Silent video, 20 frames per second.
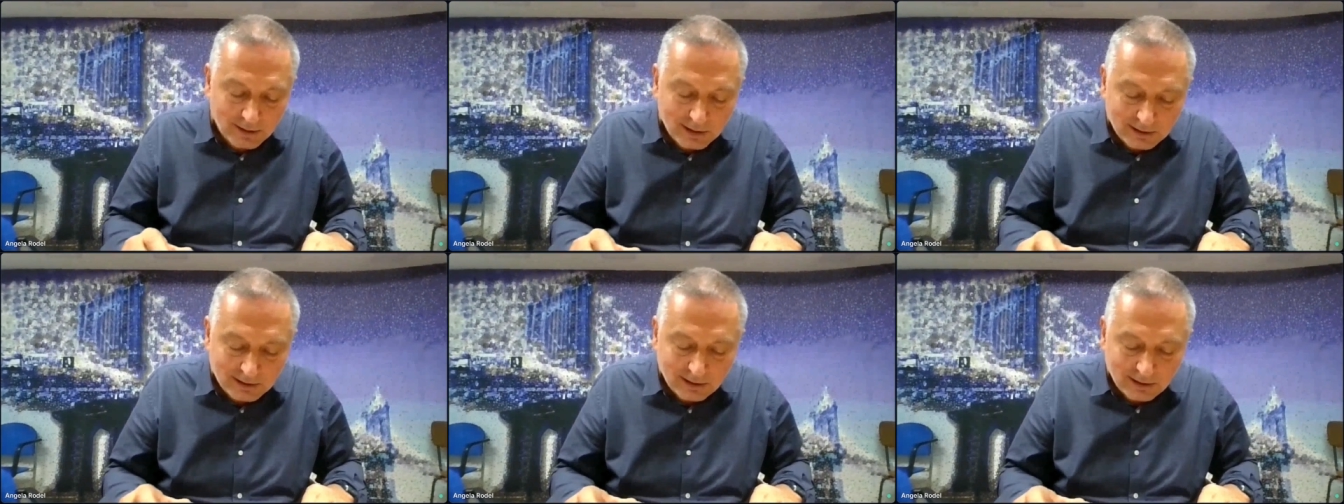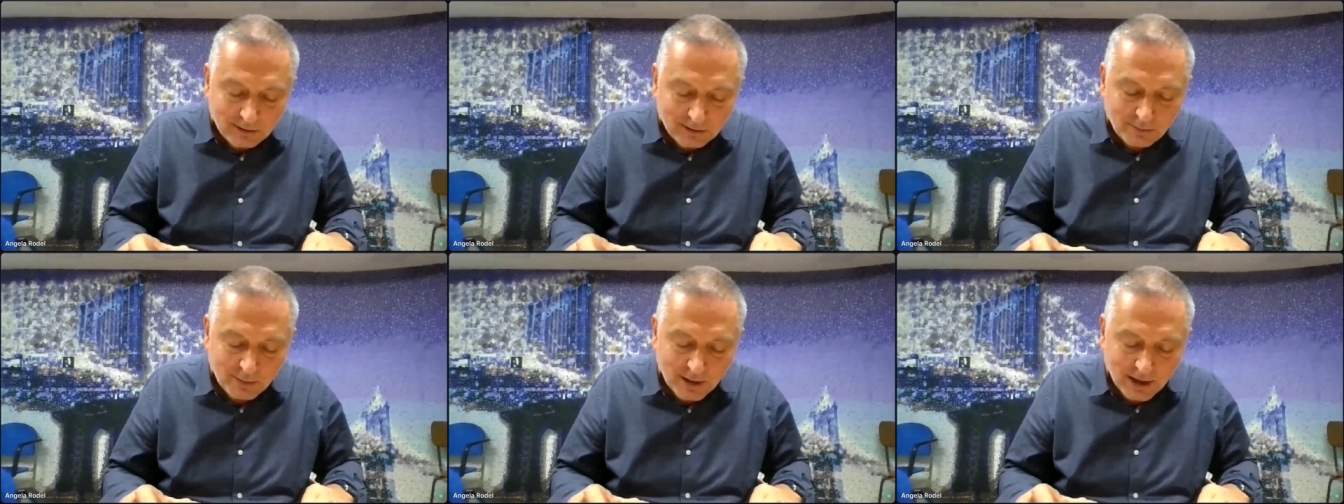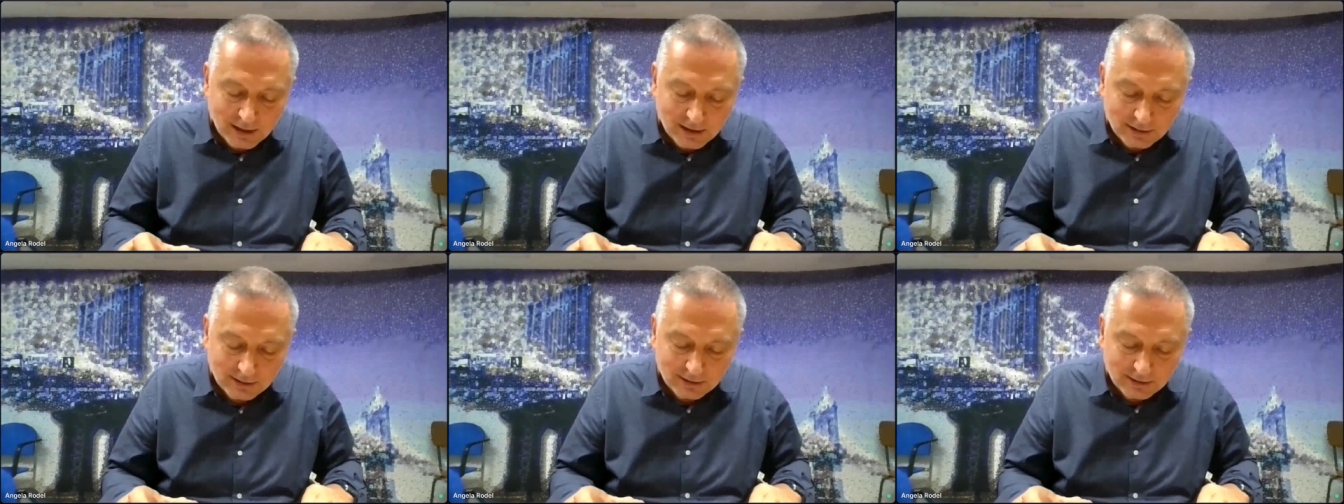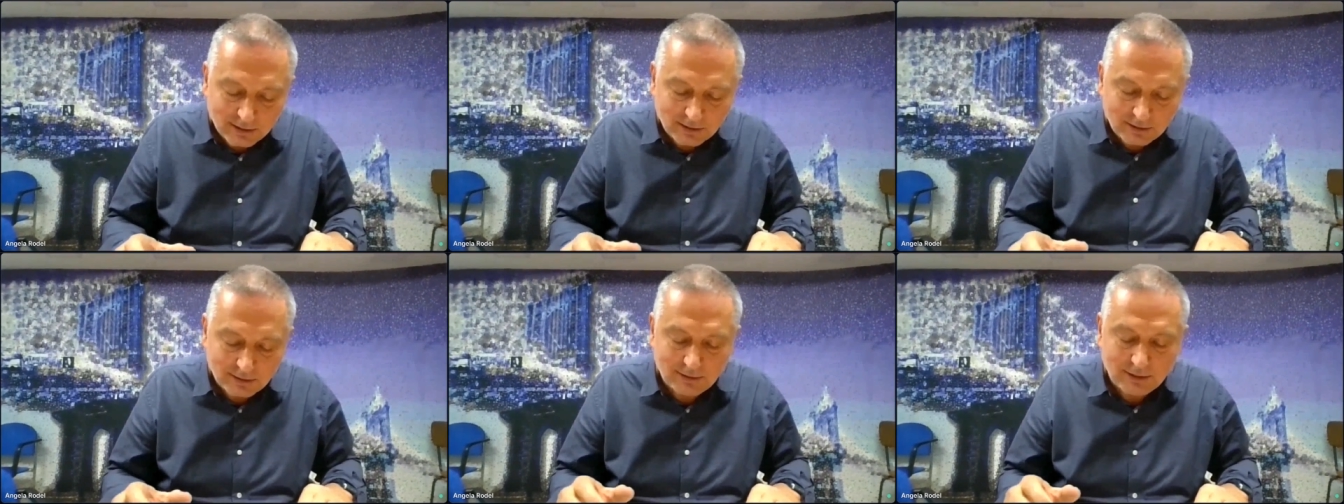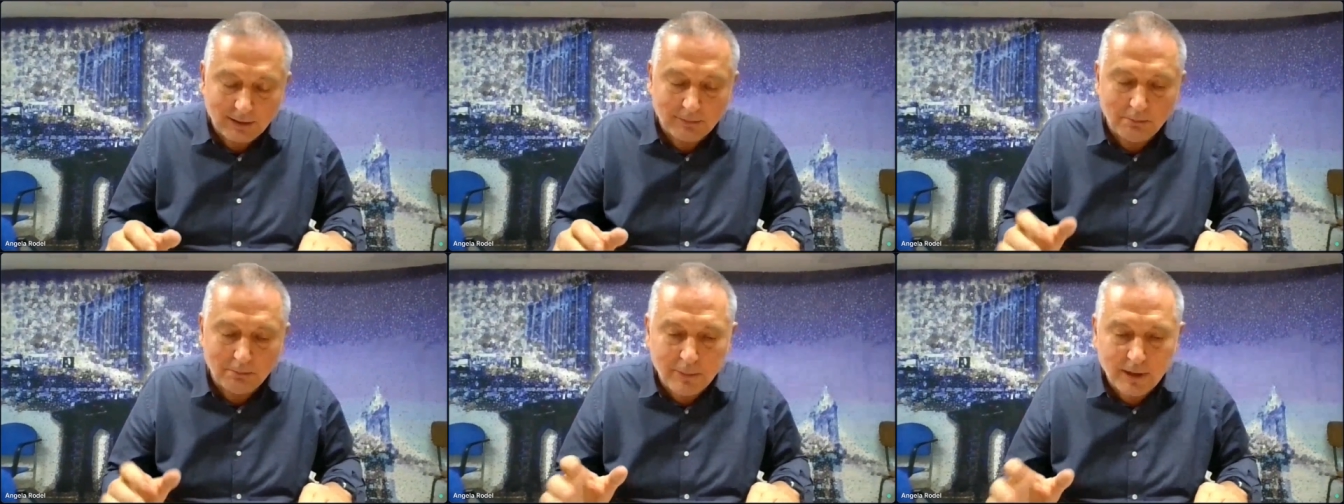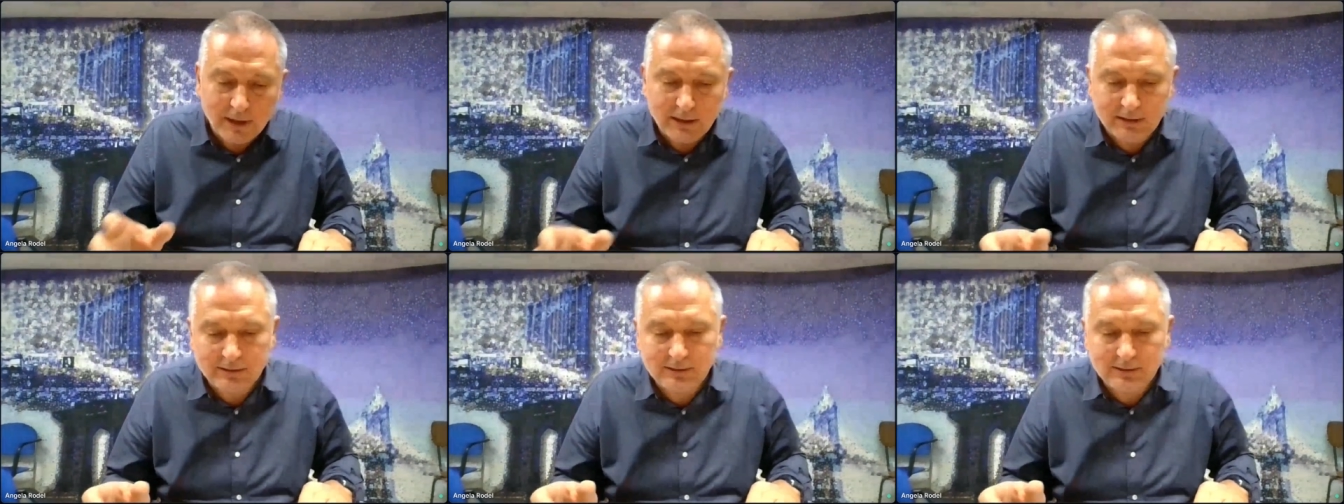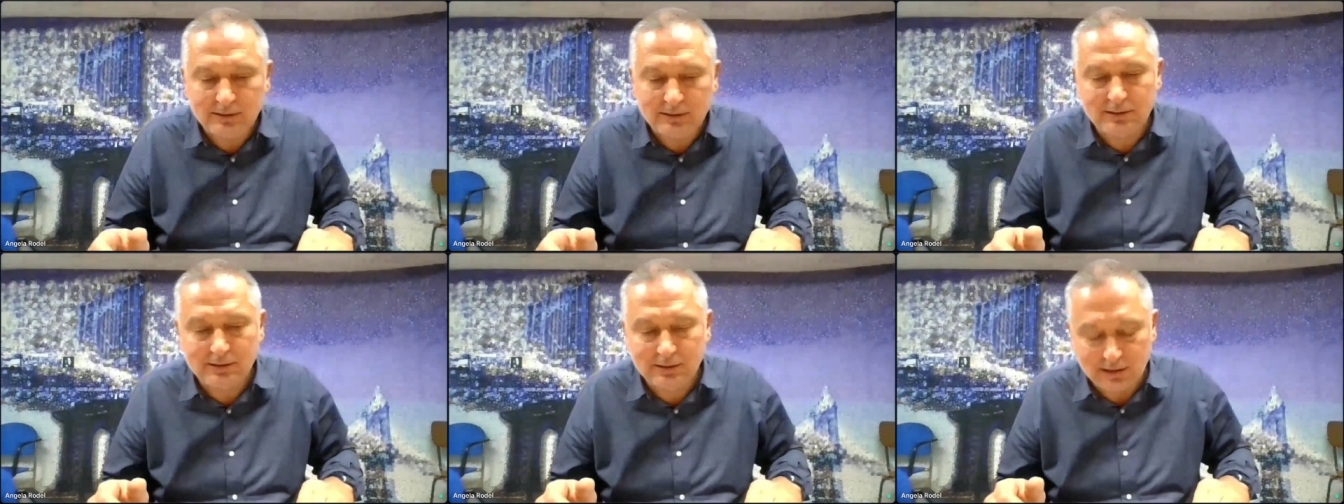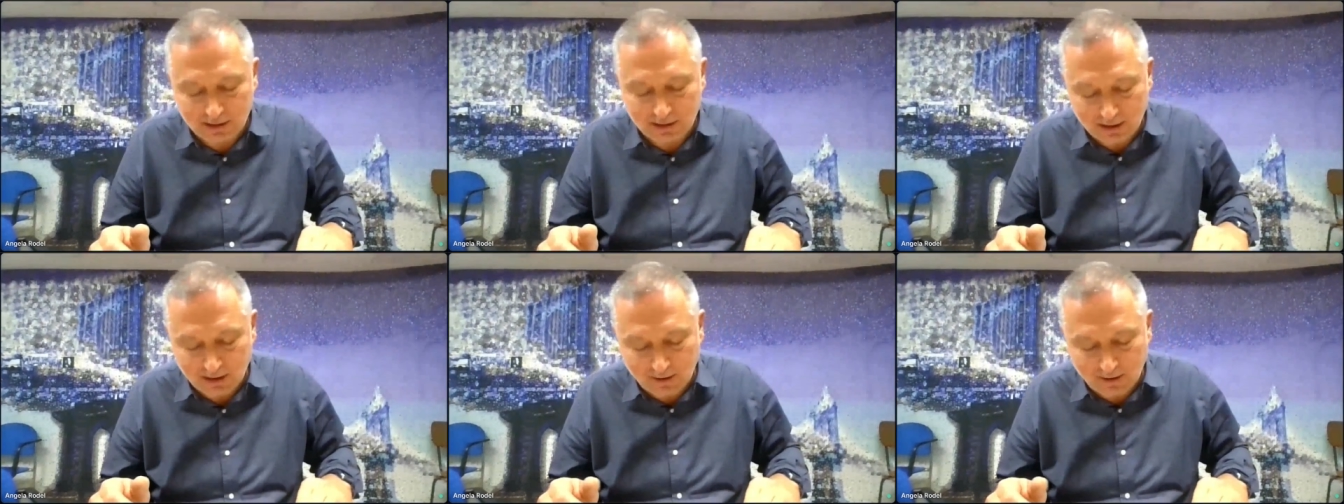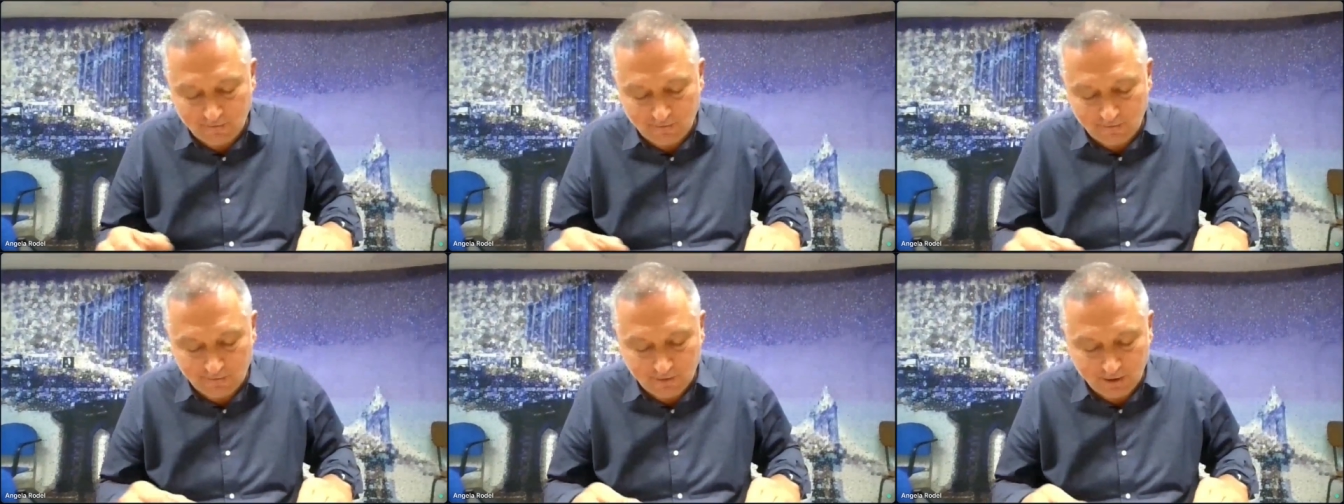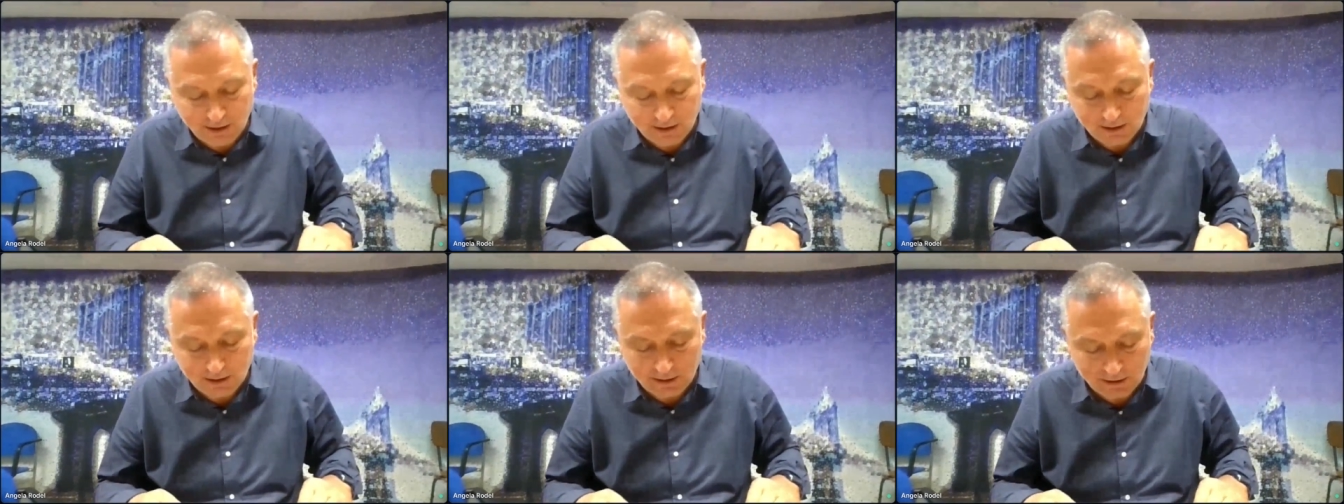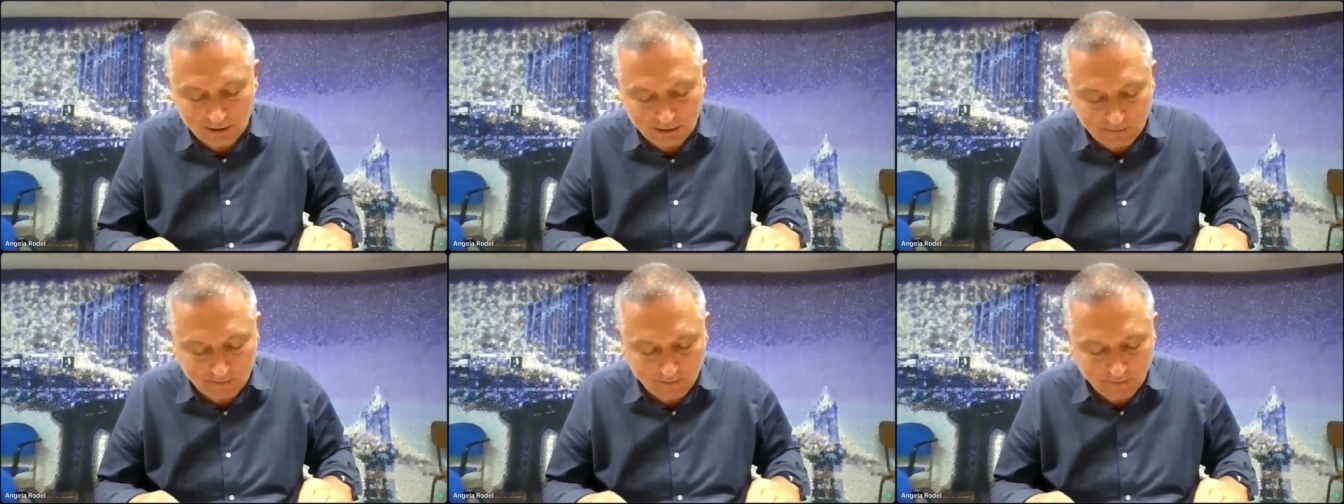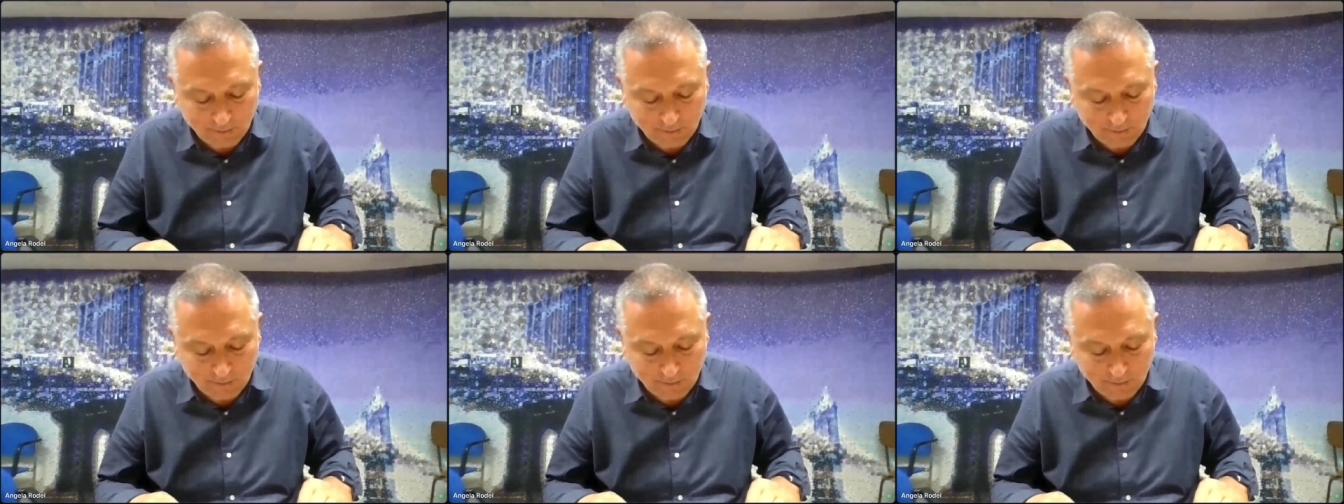little by little, the beasts of fear.